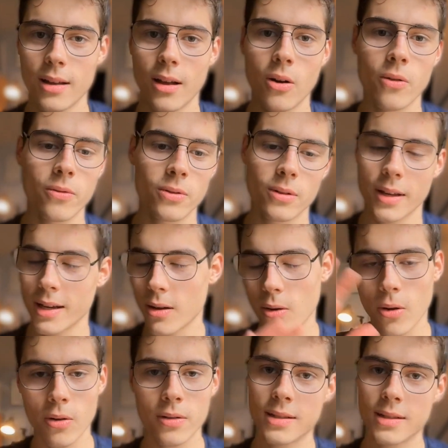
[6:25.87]

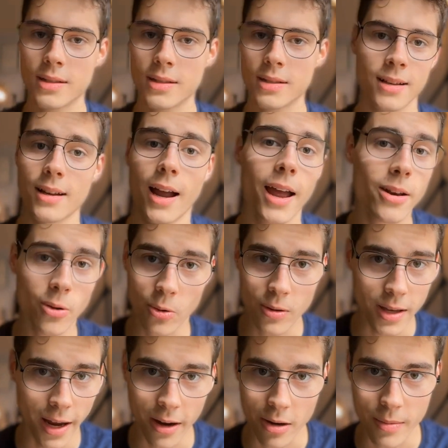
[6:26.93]
all these things I don't
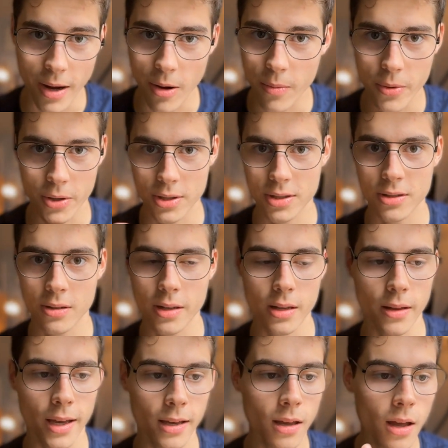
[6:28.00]
care about personally.
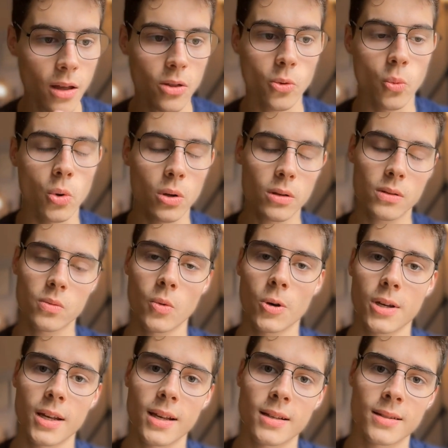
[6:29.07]
Like, the world is
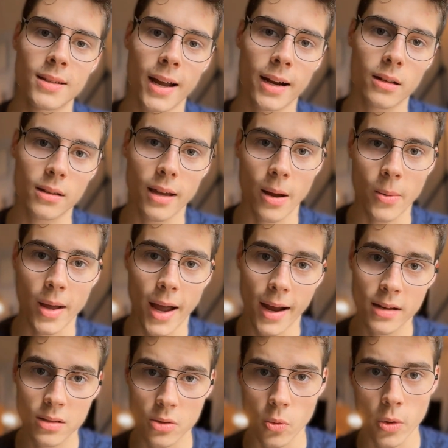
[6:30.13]
working exactly how it
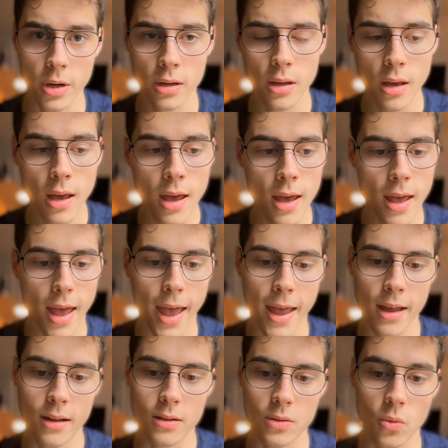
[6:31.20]
has to work.
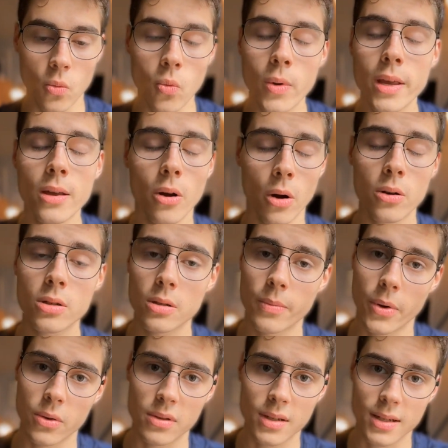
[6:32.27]
And we are
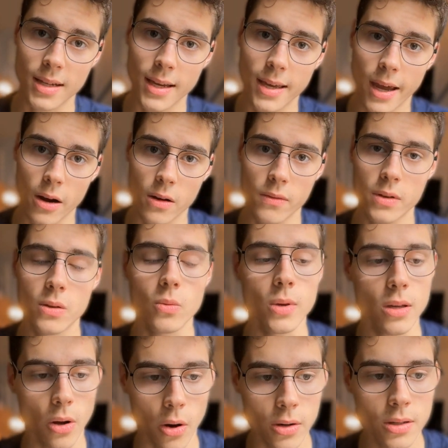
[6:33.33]
supposed to take care of it.
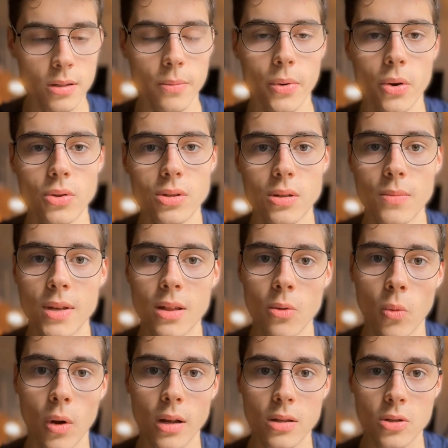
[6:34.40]
We are supposed to be the
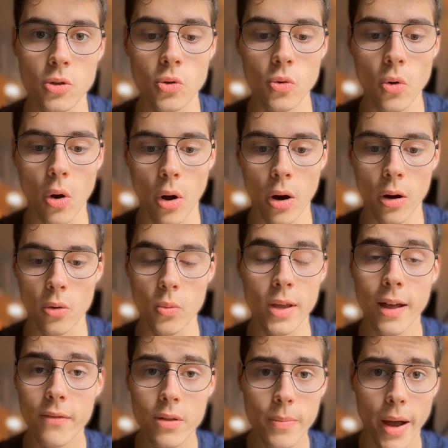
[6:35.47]
ones we
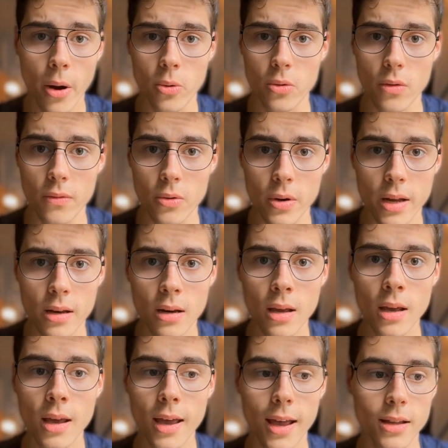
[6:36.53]
have the power over it.
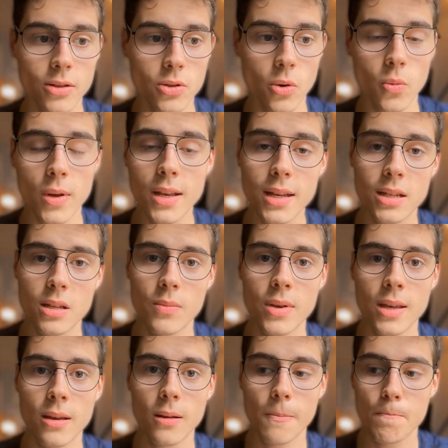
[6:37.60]
And so we need to
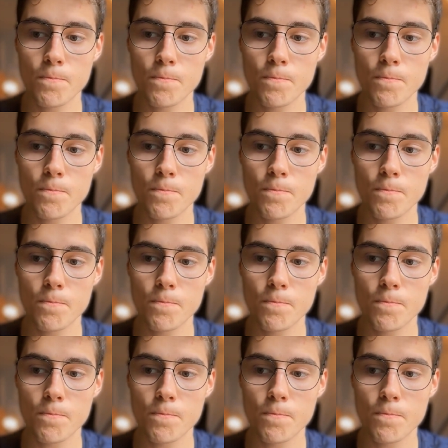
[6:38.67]
be